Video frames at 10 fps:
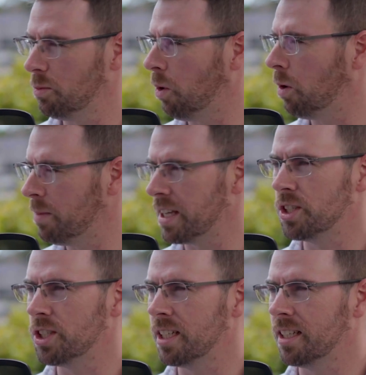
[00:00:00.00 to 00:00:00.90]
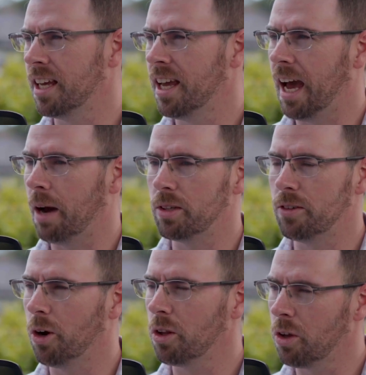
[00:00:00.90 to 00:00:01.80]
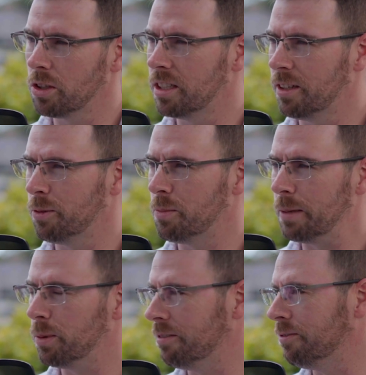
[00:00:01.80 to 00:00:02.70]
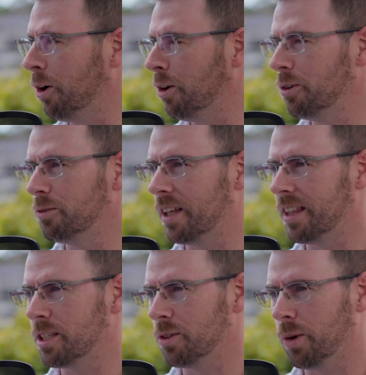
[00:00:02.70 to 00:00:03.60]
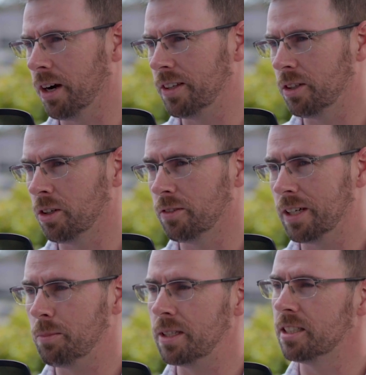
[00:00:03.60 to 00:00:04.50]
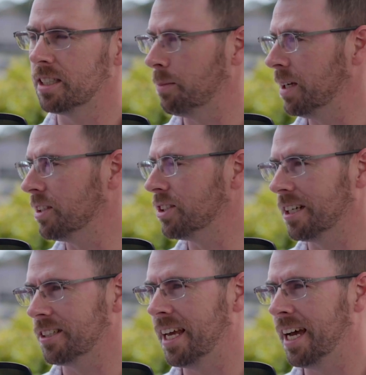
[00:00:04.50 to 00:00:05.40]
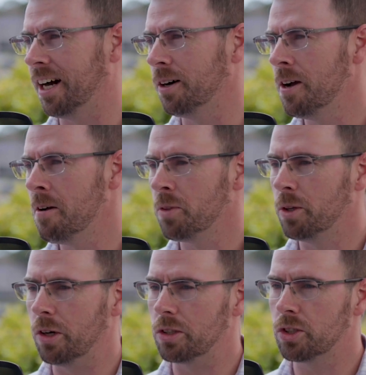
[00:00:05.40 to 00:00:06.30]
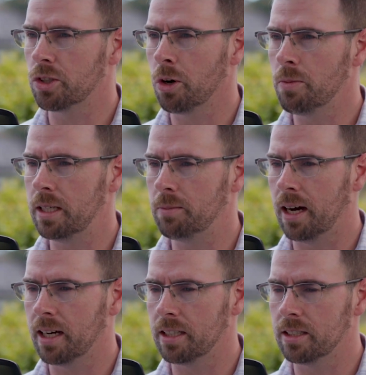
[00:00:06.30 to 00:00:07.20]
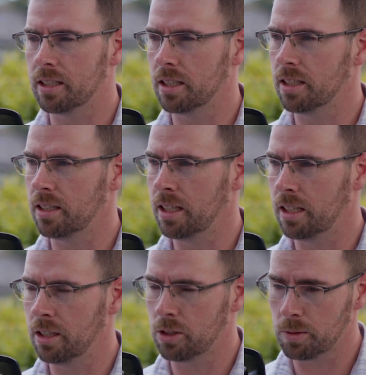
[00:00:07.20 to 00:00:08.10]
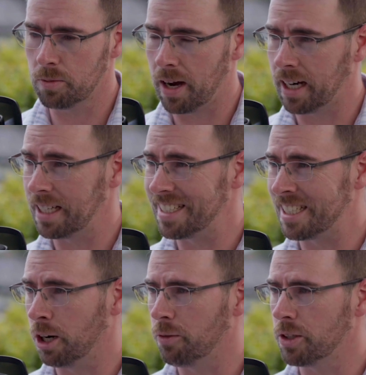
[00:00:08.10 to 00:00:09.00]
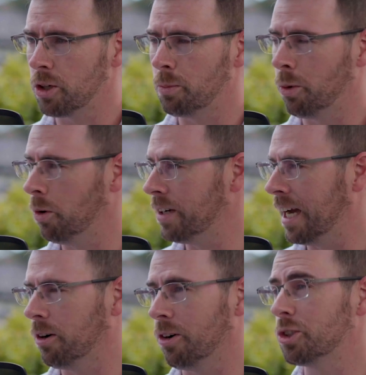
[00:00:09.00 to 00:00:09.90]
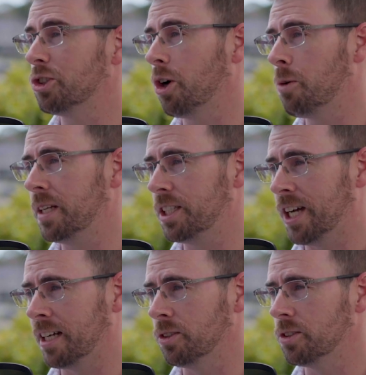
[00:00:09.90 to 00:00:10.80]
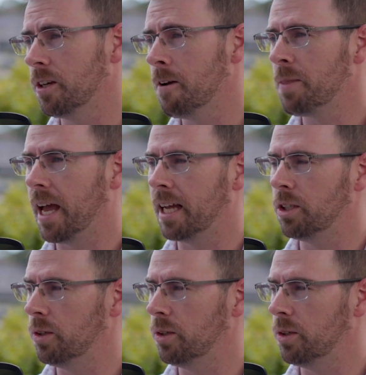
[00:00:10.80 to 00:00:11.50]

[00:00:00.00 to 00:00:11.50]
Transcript: wrong messaging. And when you've got lots of different people involved, that's where I think a lot of companies are coming unstuck now. You've got so many marketers that, in terms of marketing itself, it's so broad now across so many channels, and you